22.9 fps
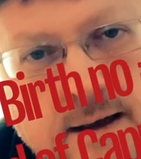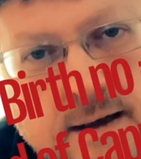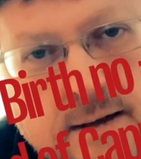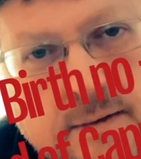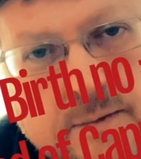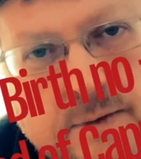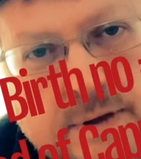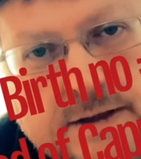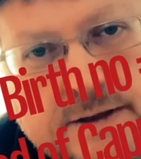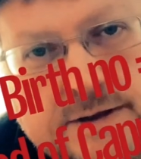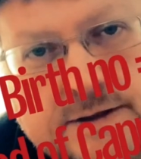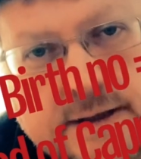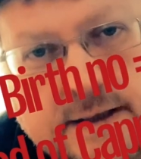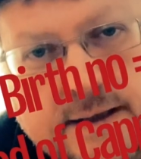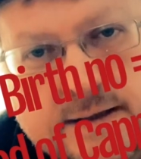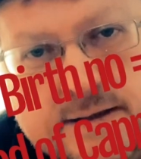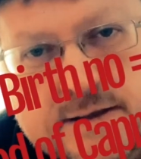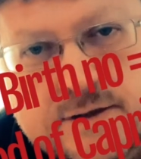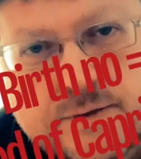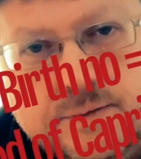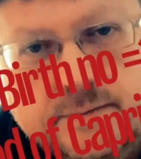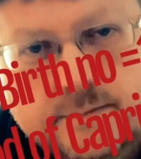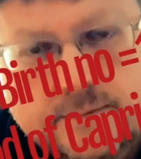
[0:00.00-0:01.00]
which
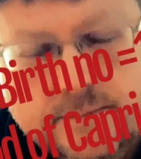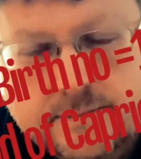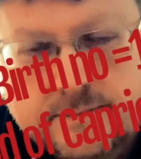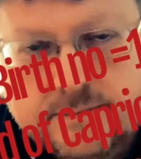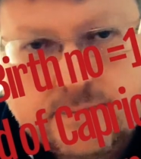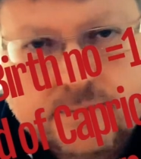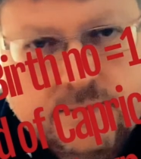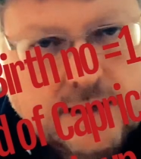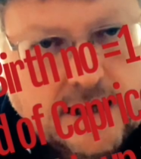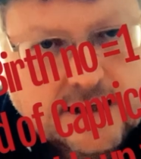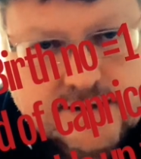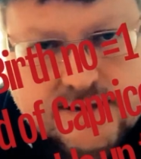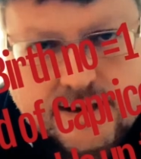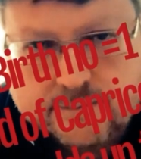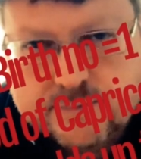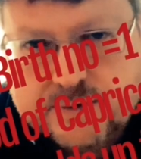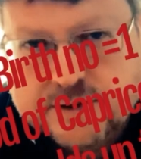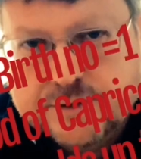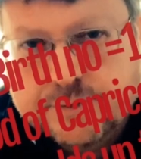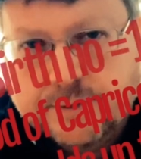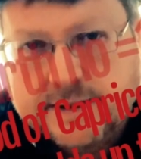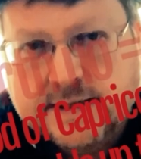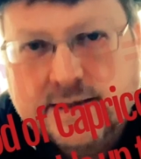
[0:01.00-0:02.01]
adds up to
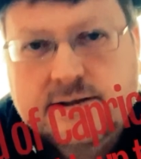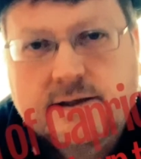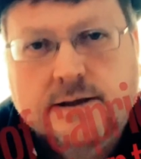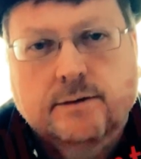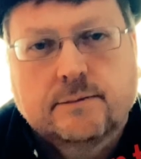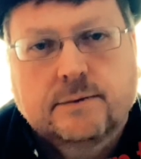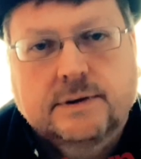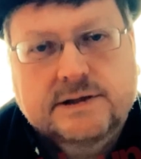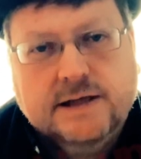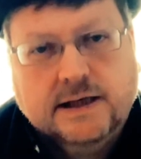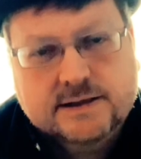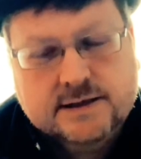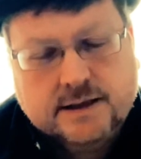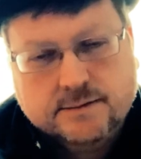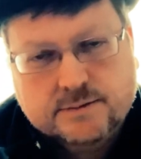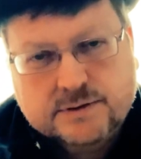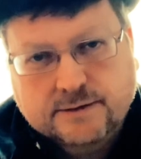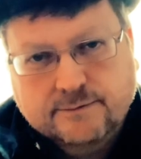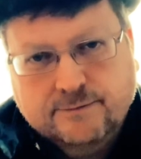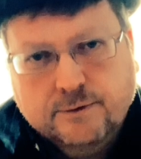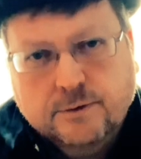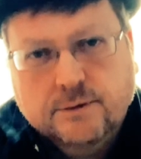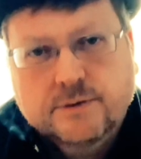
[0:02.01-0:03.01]
22, which adds up to
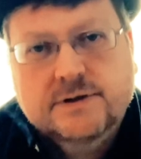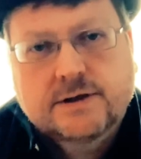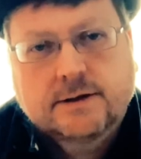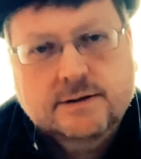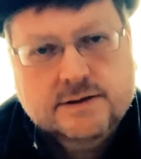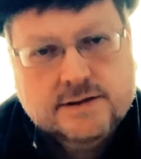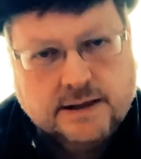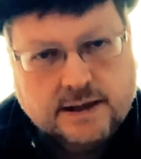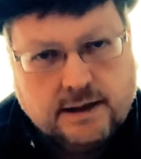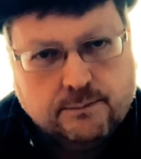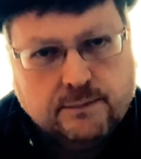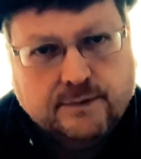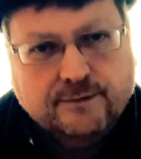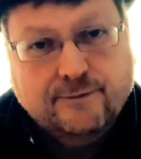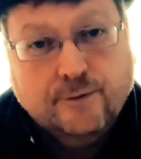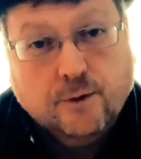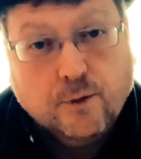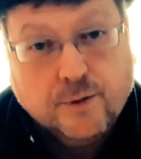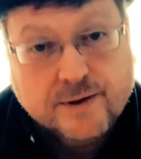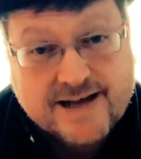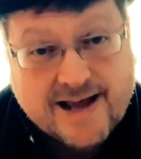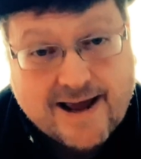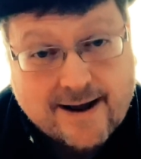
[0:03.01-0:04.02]
4, so it's a number
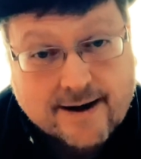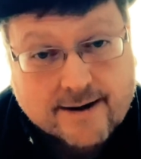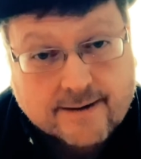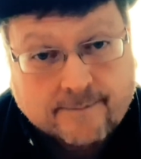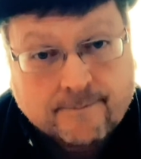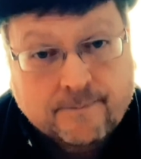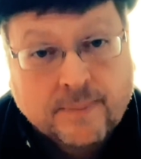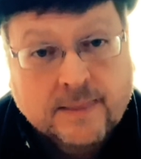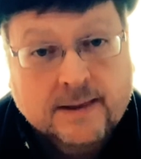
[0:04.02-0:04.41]
4 year.